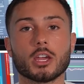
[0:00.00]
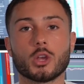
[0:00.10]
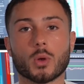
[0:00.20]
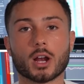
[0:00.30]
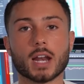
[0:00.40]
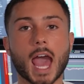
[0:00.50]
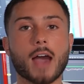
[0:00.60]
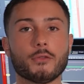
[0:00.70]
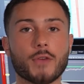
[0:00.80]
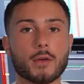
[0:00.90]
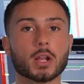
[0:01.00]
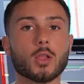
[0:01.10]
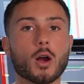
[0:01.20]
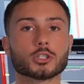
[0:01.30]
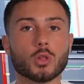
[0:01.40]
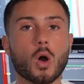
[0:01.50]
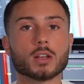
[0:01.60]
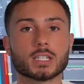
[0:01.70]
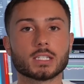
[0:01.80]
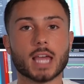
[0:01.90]
you are gonna have very large
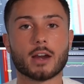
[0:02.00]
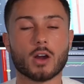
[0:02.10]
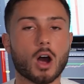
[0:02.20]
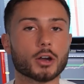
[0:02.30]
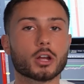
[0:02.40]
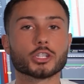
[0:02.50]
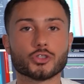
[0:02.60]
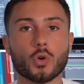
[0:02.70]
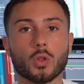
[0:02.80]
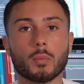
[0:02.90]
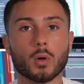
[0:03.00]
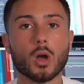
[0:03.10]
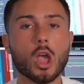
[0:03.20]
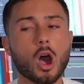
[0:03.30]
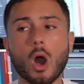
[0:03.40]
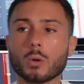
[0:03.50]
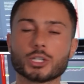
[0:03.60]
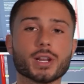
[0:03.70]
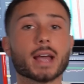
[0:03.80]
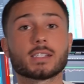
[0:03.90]
losses that are uncontrollable. Oh,
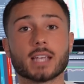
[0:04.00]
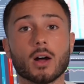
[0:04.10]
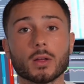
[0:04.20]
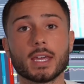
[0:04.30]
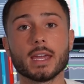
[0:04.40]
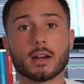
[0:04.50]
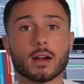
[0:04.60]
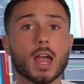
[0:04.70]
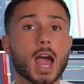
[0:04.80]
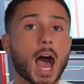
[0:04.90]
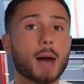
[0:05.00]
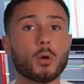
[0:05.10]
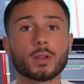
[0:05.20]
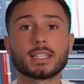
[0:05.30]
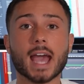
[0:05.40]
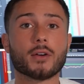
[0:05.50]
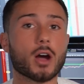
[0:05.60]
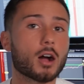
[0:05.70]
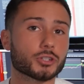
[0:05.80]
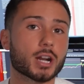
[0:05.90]
should I sell here? I'm only down
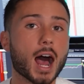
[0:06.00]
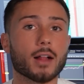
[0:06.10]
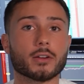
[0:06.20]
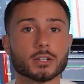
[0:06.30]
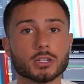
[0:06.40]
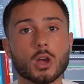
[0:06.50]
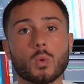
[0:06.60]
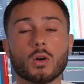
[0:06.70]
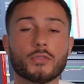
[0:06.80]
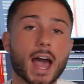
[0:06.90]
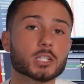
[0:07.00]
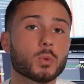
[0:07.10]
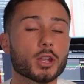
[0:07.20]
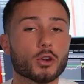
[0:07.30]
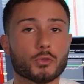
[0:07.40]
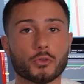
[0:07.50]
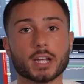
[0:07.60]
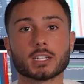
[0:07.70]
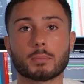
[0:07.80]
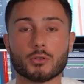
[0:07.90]
$100. Well, if that's what your
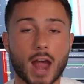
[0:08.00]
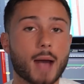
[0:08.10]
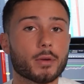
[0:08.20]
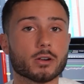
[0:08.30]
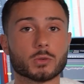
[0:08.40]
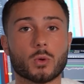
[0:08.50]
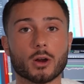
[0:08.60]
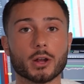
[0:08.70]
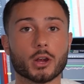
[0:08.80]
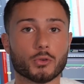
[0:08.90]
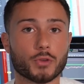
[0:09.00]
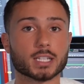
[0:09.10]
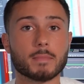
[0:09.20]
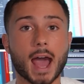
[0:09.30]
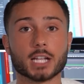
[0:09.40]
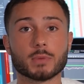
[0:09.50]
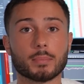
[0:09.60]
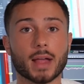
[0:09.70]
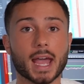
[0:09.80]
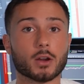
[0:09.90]
risk parameters were and your risk management
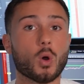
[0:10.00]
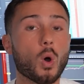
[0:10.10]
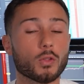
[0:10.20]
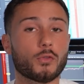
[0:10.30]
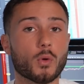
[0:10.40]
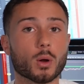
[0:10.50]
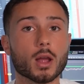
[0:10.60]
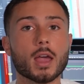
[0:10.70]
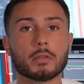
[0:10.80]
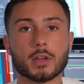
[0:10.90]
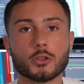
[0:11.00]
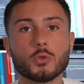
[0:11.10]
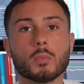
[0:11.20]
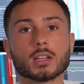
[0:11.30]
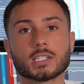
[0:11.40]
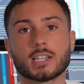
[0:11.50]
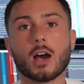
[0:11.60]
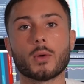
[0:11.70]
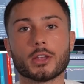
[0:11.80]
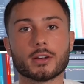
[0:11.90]
plan called for, then you must
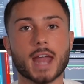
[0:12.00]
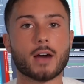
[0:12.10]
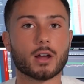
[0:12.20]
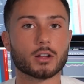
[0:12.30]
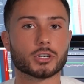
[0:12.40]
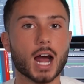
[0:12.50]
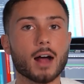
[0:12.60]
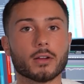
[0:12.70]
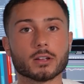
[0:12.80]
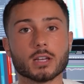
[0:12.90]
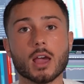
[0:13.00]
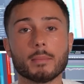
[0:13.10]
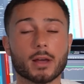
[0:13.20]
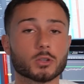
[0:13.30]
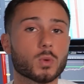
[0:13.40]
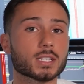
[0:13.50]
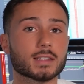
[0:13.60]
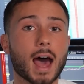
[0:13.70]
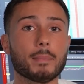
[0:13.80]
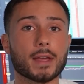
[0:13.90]
sell when you're down $100 because what's
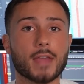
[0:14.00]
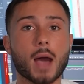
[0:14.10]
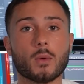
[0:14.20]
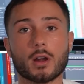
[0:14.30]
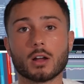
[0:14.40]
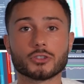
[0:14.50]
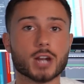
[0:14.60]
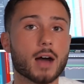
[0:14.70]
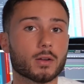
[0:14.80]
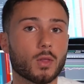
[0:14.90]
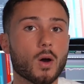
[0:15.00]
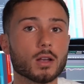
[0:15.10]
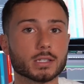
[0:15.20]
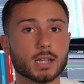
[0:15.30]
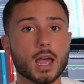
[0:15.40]
stopping that $100 loss